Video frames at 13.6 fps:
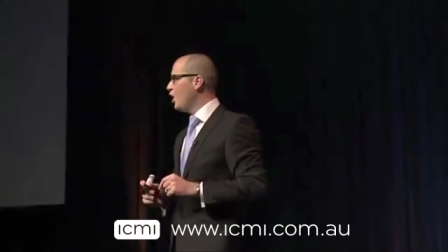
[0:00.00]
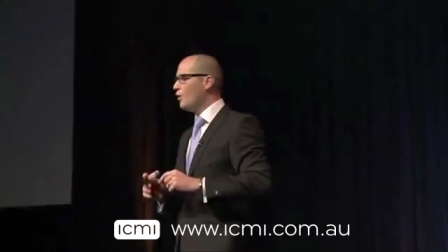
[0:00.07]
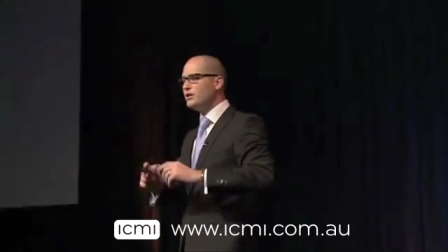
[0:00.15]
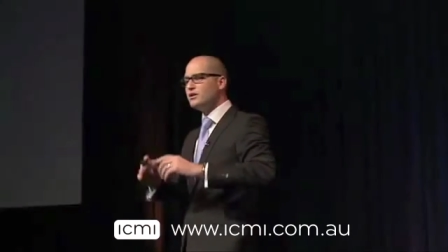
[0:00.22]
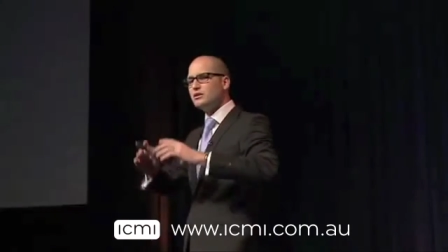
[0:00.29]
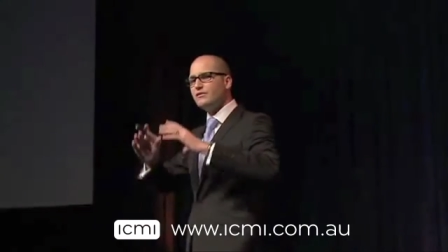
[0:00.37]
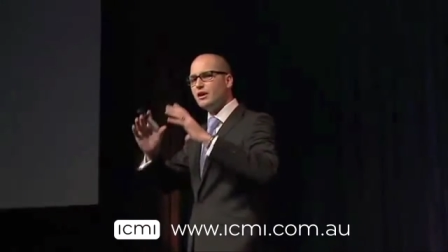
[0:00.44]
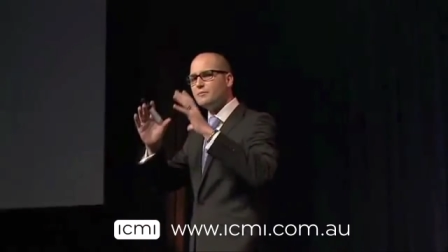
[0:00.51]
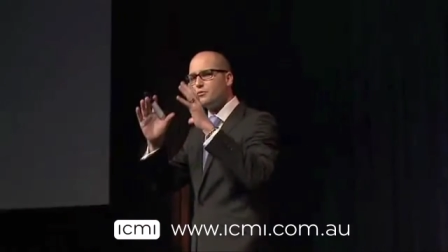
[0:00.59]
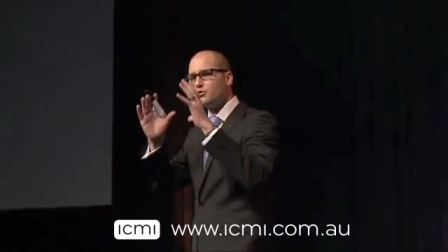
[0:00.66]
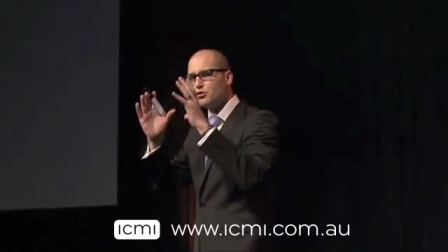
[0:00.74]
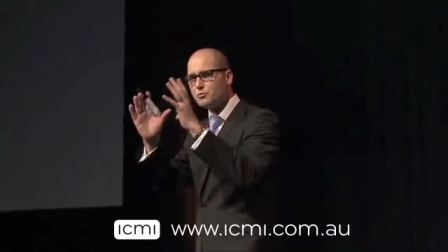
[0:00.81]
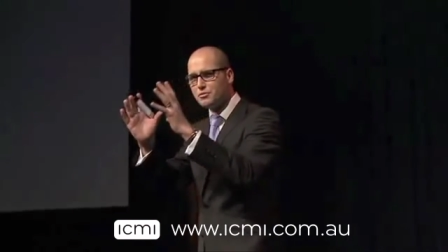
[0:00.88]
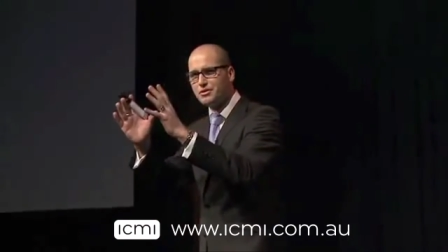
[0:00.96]
When you develop
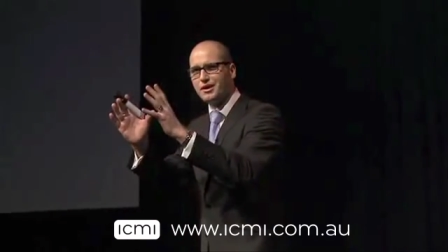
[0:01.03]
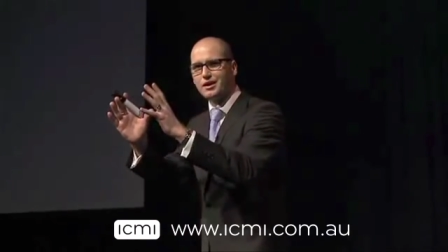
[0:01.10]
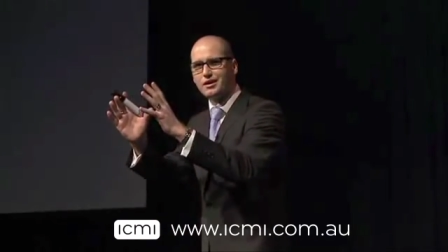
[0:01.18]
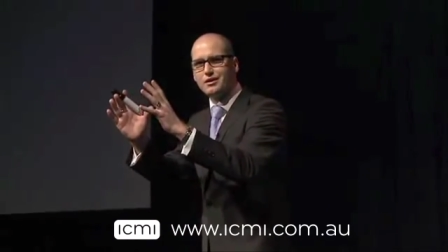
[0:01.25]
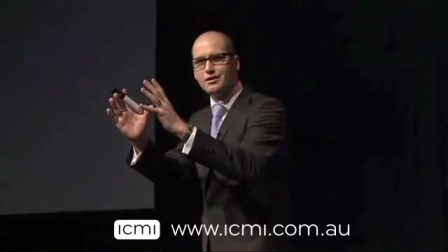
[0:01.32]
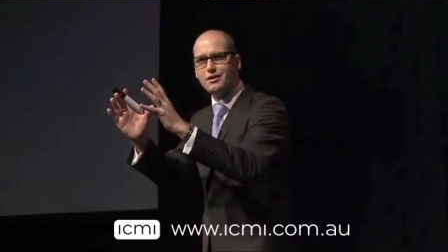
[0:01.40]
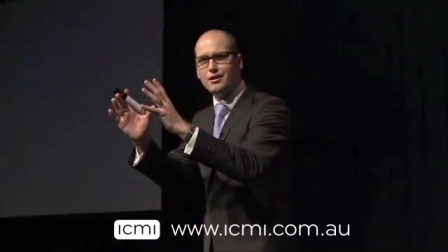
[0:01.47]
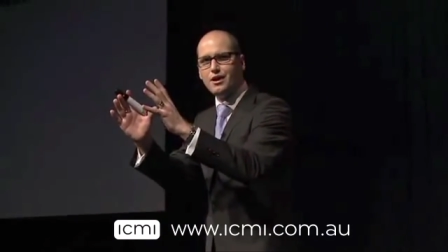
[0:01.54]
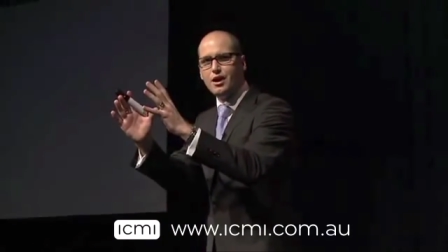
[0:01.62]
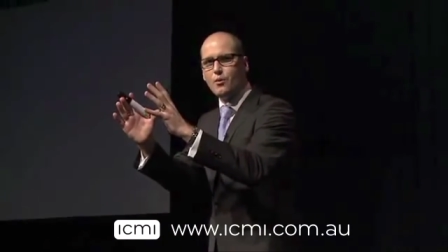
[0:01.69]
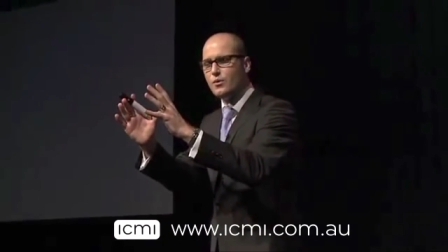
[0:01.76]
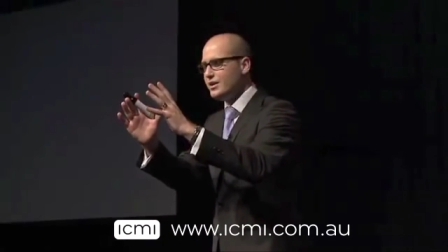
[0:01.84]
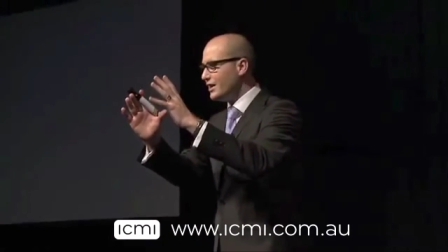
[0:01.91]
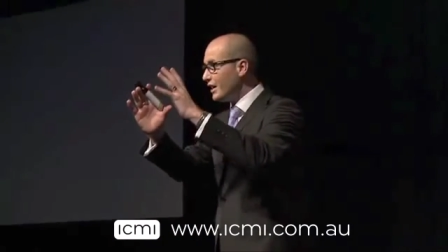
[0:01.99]
groupthink,
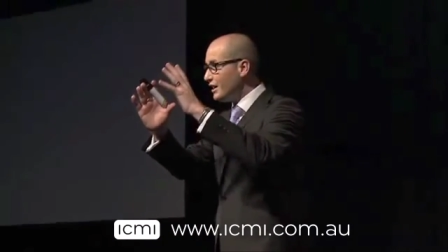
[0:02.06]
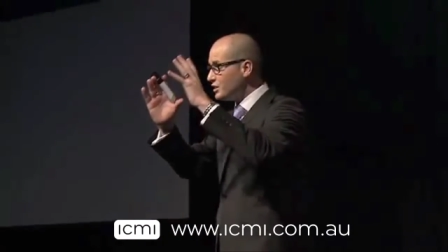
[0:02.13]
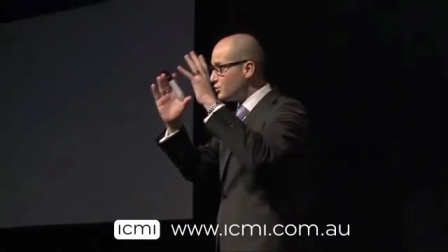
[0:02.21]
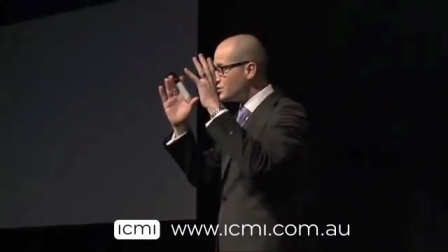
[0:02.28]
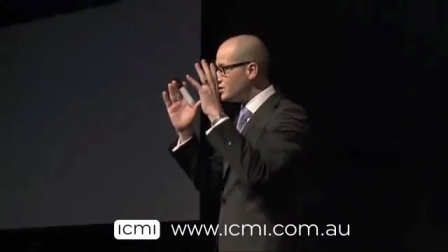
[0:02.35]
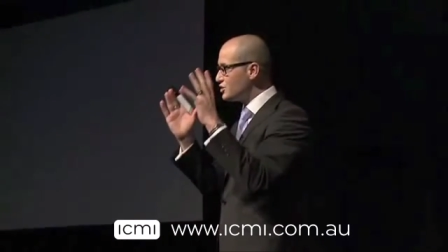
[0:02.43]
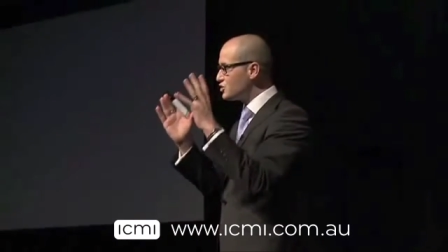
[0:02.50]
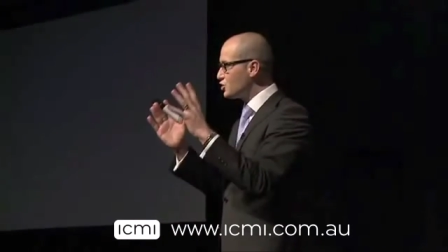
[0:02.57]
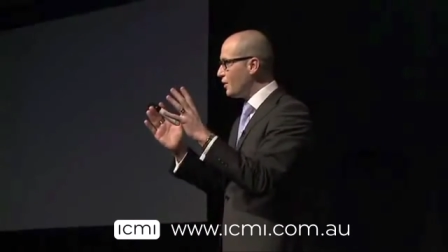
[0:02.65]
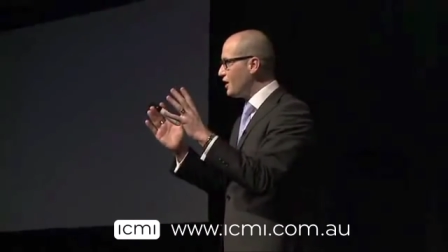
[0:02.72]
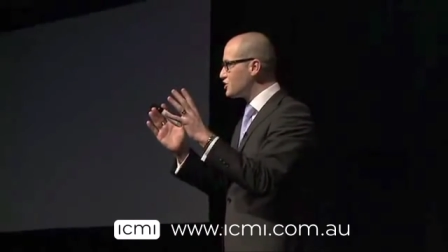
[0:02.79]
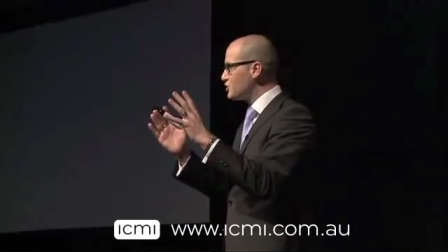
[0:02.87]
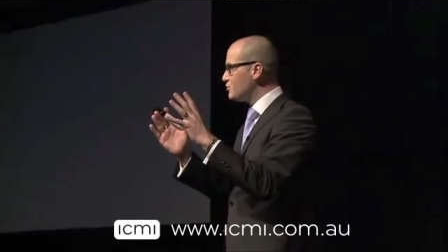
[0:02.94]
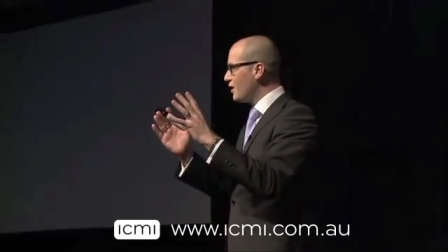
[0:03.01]
when you get into a
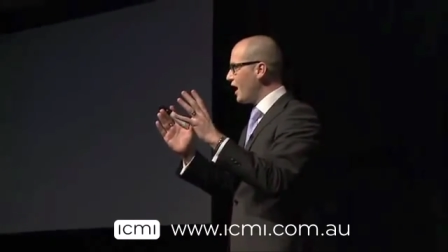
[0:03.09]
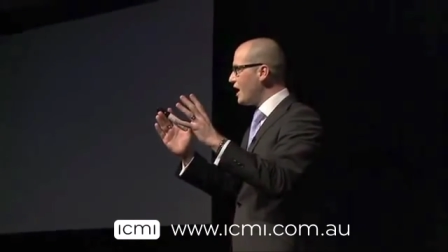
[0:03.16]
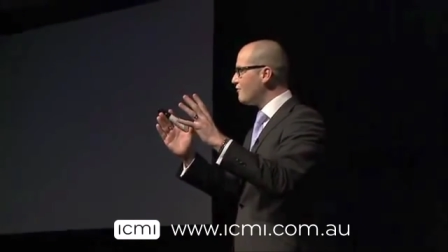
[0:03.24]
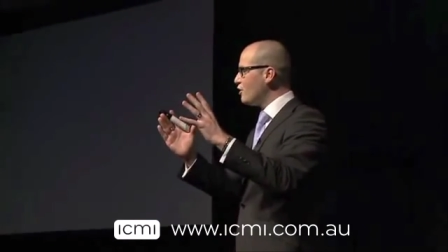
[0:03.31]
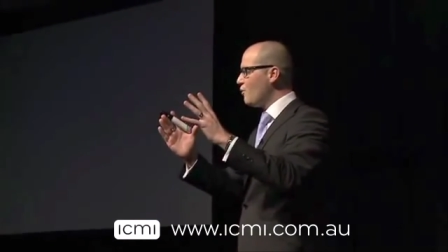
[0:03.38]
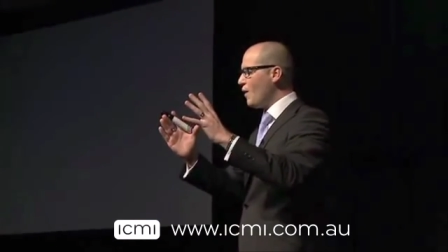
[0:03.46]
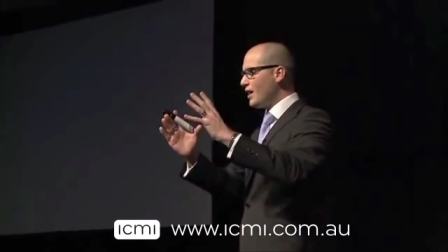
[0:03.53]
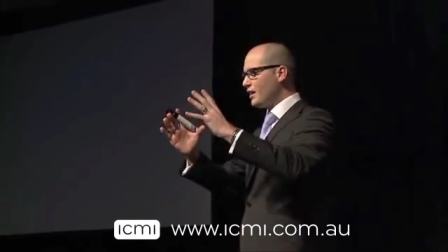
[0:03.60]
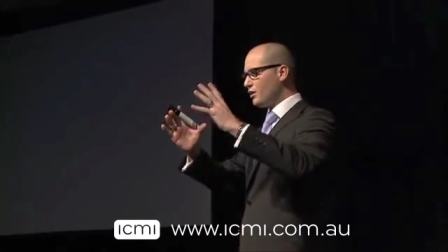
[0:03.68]
situation where everyone